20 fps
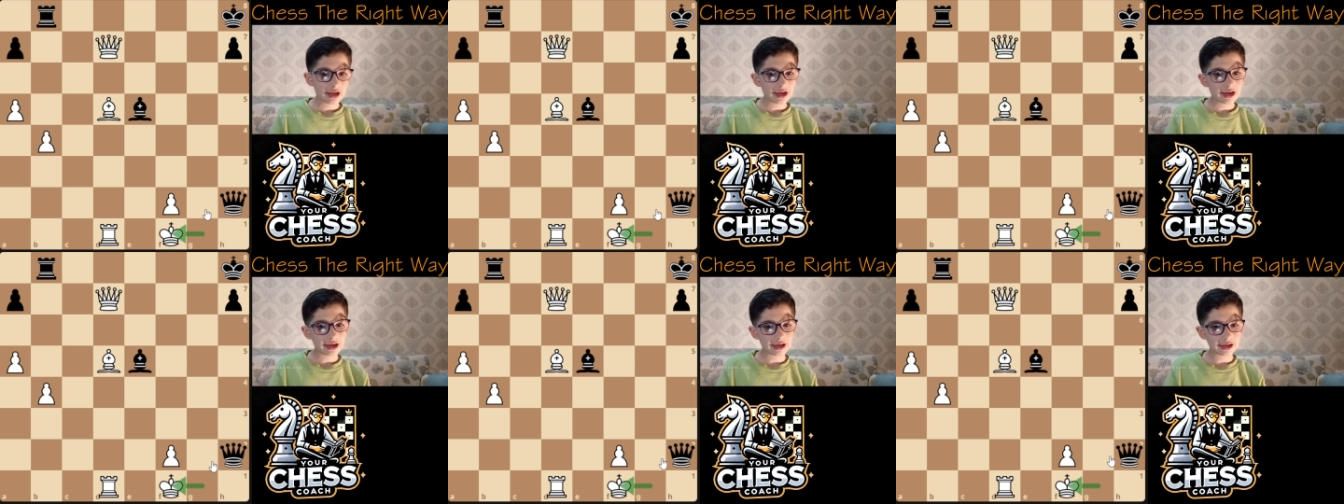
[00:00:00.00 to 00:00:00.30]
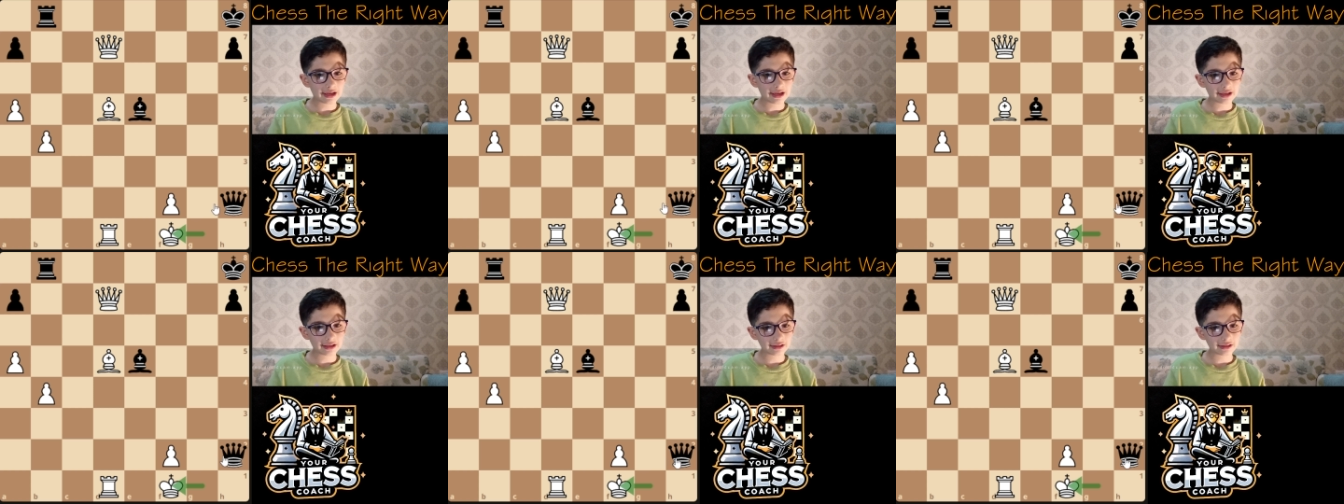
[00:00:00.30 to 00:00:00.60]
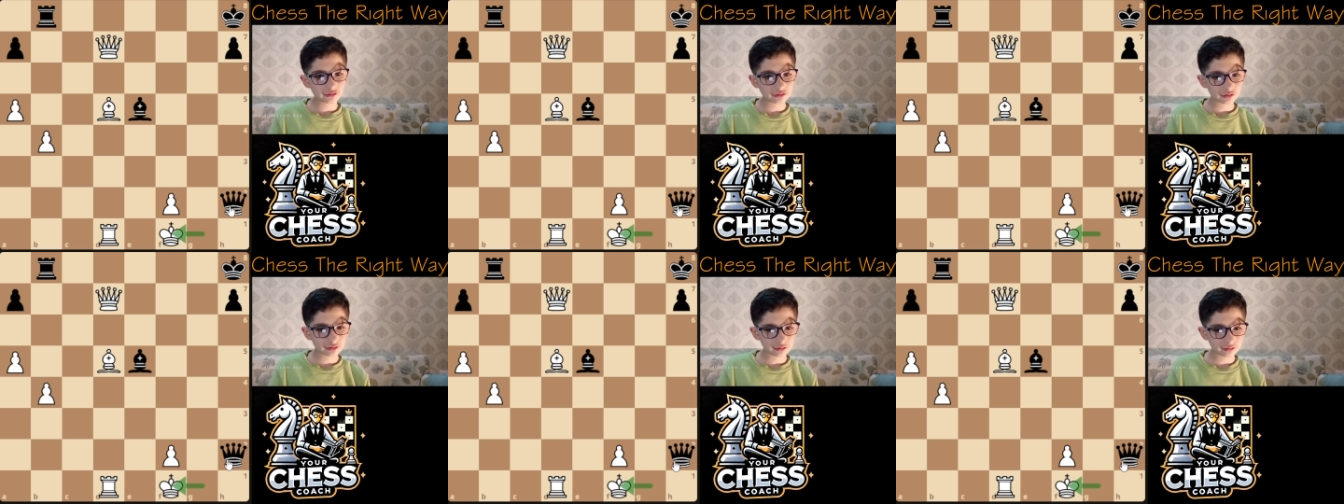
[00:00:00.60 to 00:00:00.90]

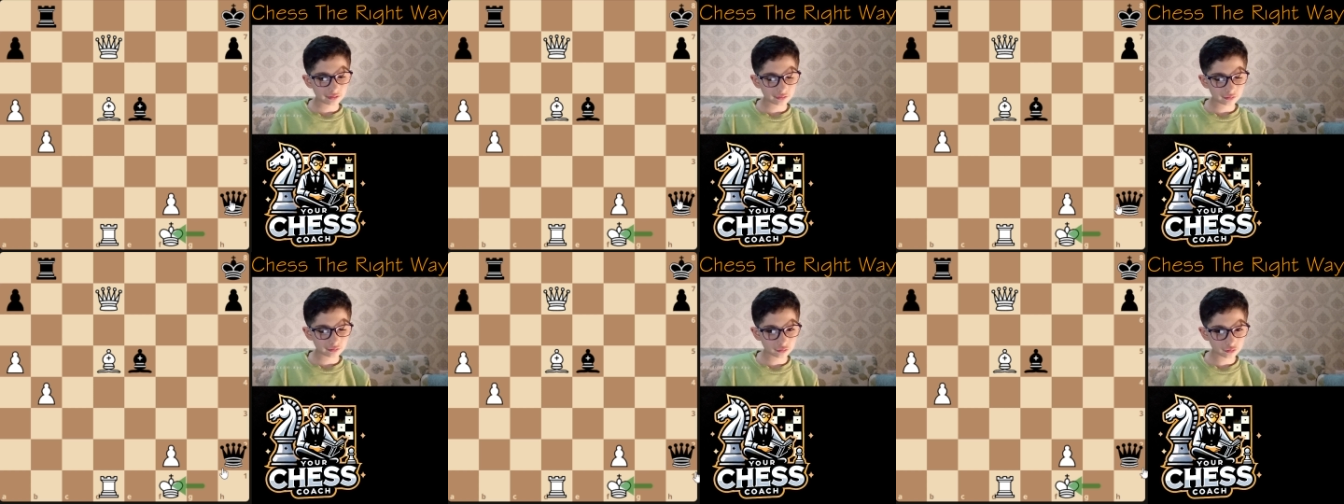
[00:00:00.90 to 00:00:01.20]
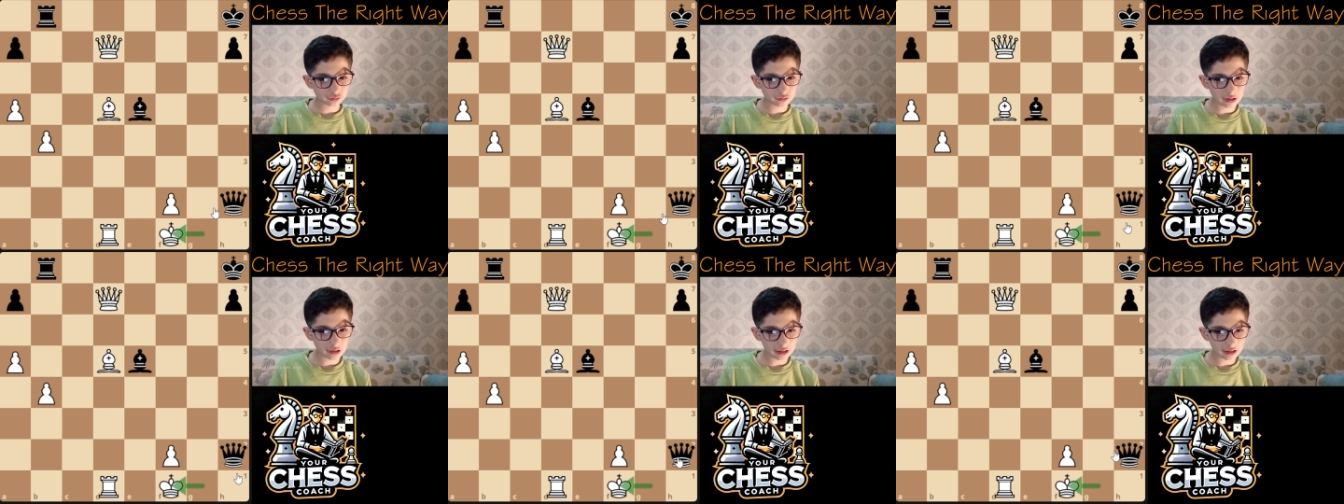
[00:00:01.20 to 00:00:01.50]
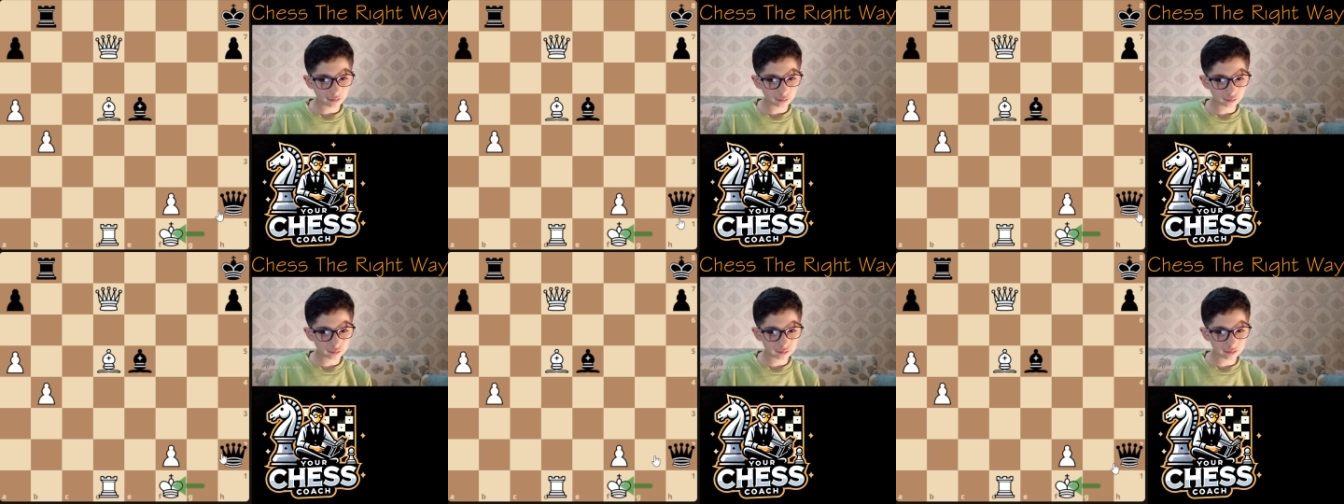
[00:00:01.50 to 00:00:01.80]
and well,
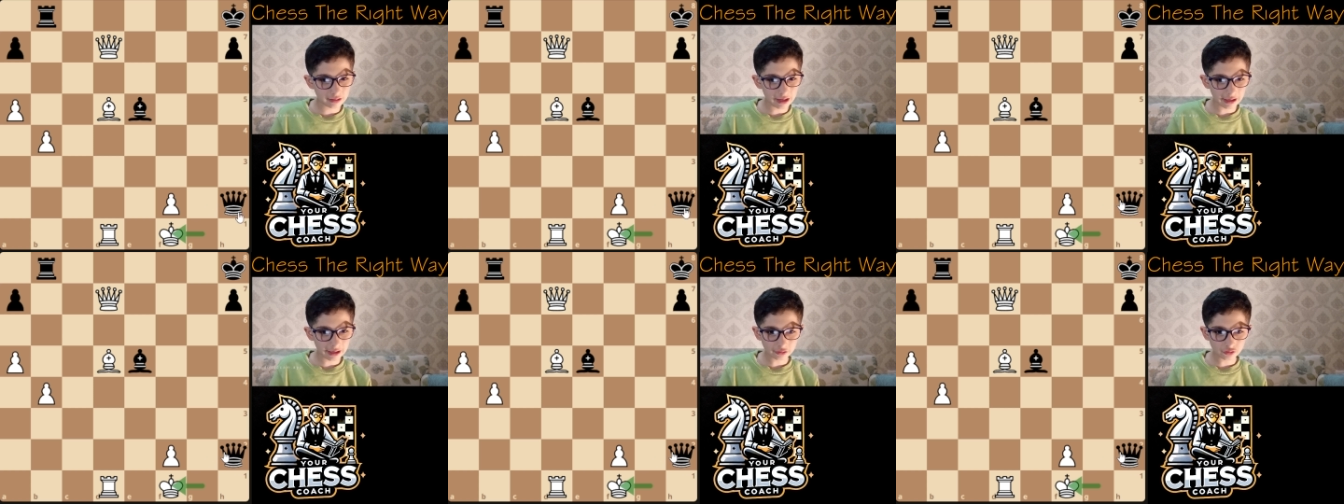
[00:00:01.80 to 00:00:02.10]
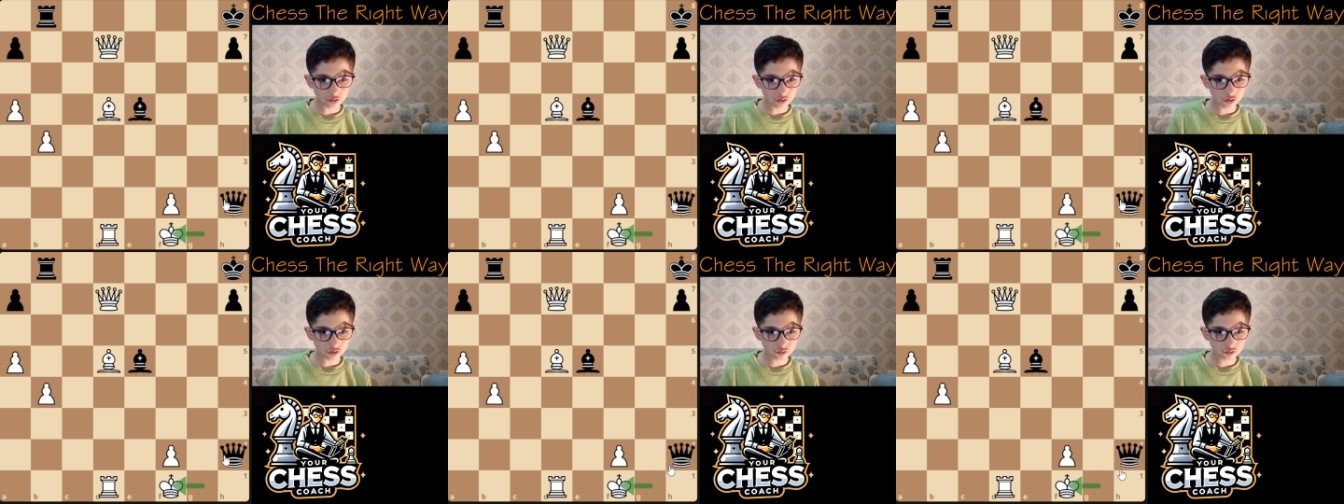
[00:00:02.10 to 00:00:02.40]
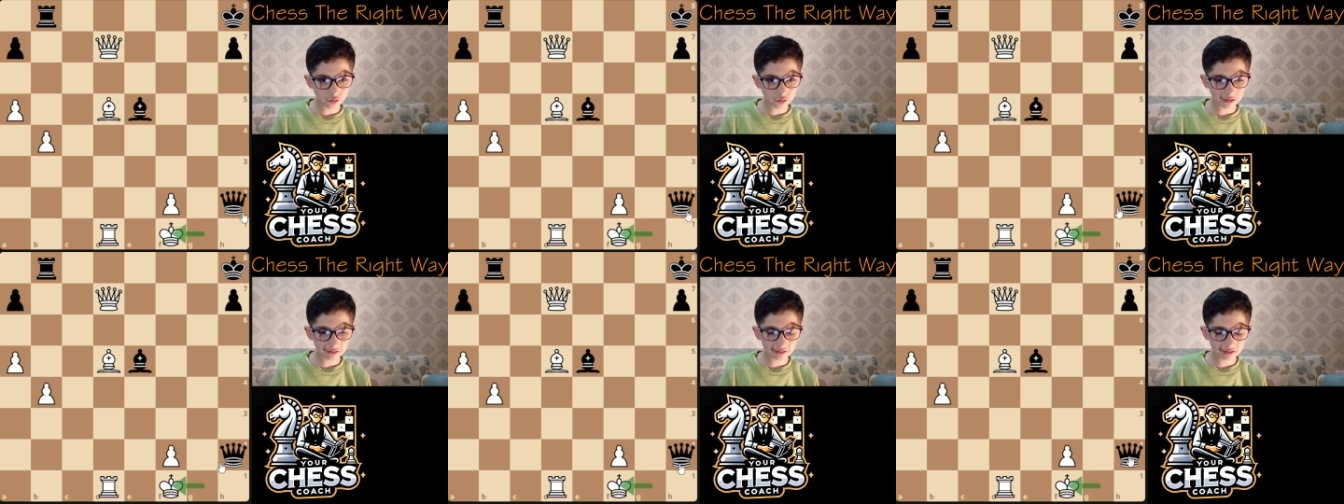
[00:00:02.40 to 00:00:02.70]
black just
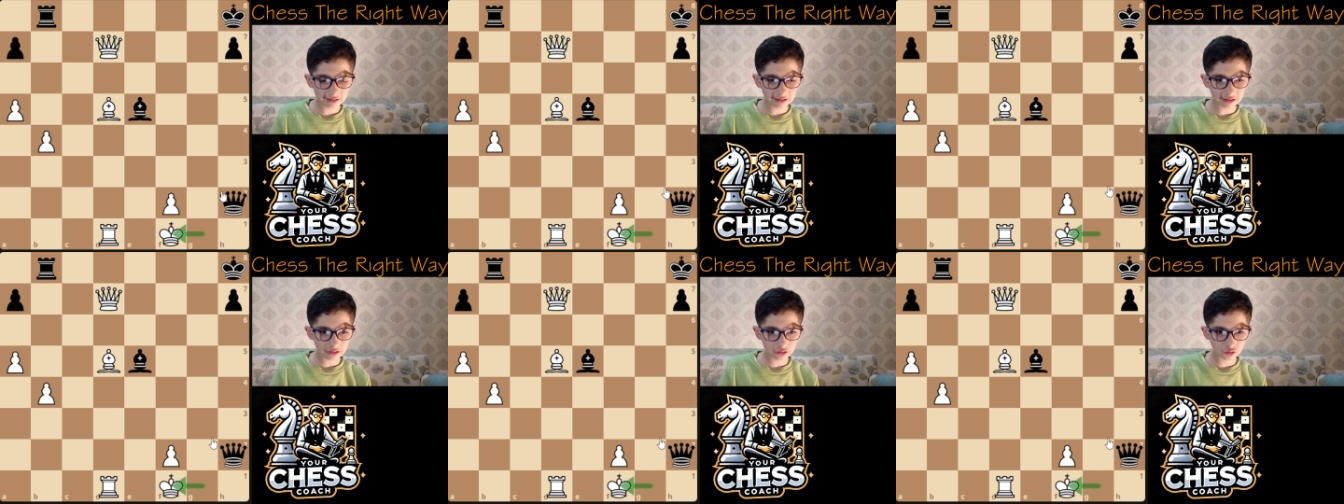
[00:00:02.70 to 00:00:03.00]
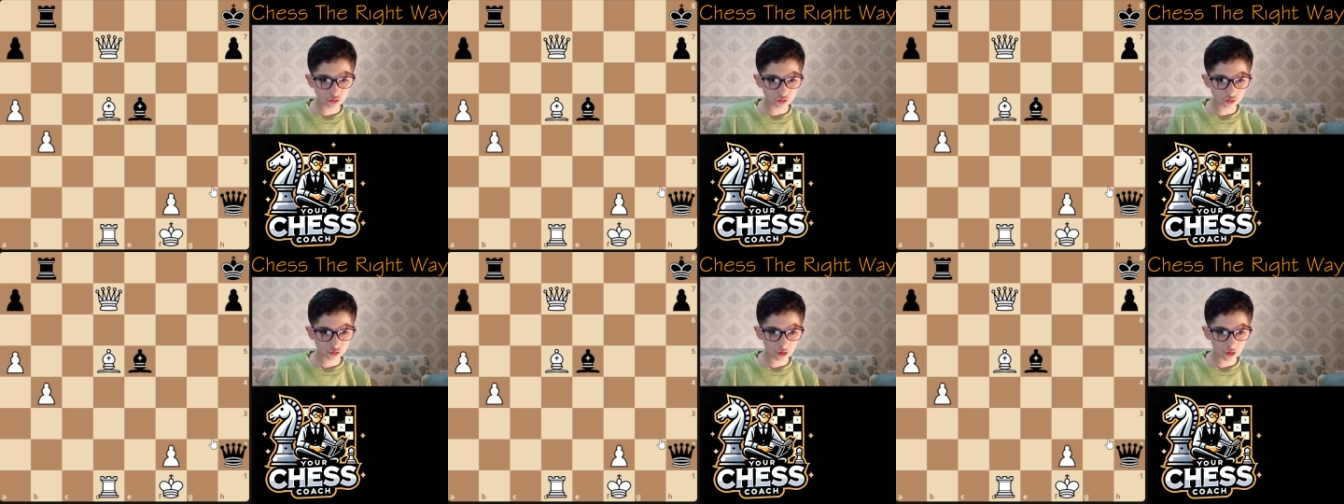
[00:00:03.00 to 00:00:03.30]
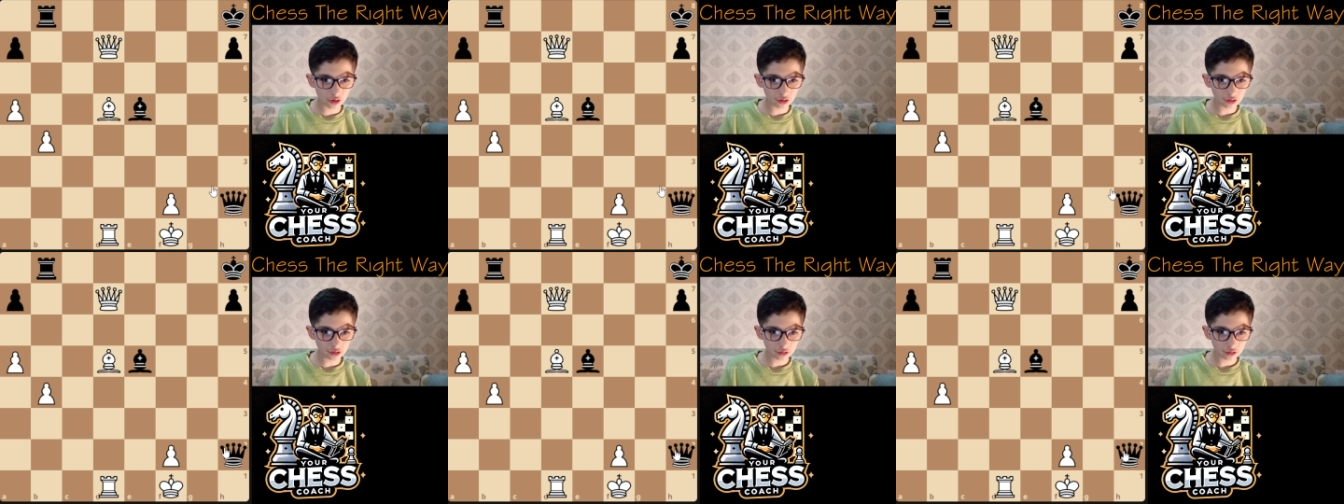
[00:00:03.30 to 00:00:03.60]
wanted a
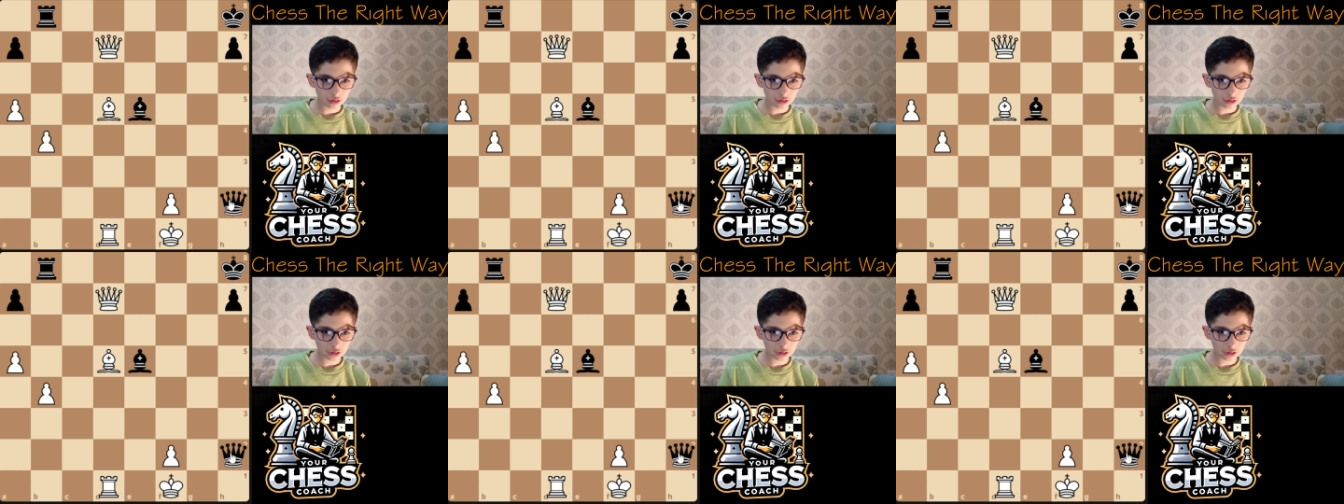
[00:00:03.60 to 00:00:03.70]
draw.